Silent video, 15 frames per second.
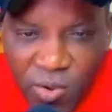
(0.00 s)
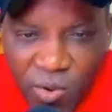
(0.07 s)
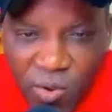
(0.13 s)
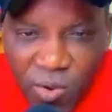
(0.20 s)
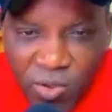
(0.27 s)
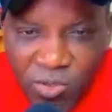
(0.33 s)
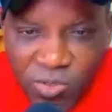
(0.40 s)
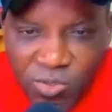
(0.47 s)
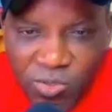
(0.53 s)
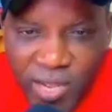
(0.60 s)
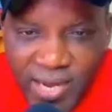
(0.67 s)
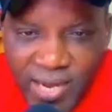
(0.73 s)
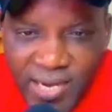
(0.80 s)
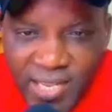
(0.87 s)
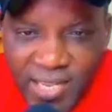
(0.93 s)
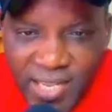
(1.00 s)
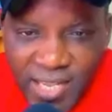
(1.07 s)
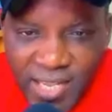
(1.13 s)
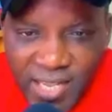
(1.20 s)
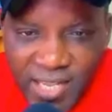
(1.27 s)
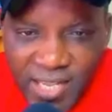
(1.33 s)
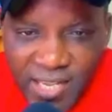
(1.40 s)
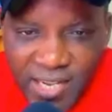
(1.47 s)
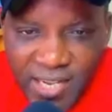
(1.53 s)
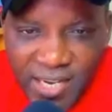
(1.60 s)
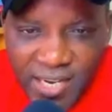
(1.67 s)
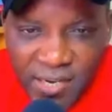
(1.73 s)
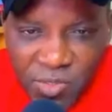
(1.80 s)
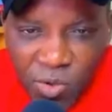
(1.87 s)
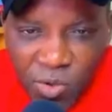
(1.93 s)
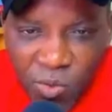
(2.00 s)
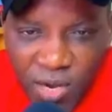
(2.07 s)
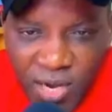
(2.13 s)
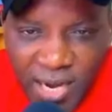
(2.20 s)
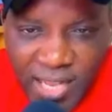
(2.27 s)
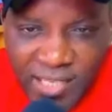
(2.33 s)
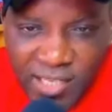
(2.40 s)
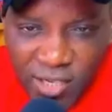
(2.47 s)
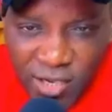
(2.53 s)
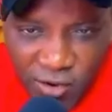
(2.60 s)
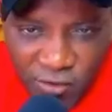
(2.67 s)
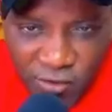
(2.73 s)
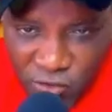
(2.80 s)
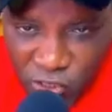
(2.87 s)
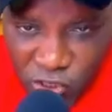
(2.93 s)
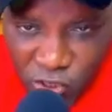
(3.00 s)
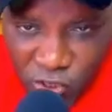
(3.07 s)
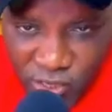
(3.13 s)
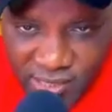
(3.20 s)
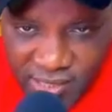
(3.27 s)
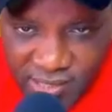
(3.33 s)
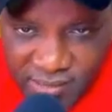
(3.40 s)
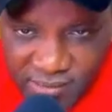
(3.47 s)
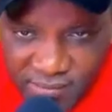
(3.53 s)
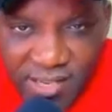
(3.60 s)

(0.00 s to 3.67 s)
or to any crypto wallet of your choice.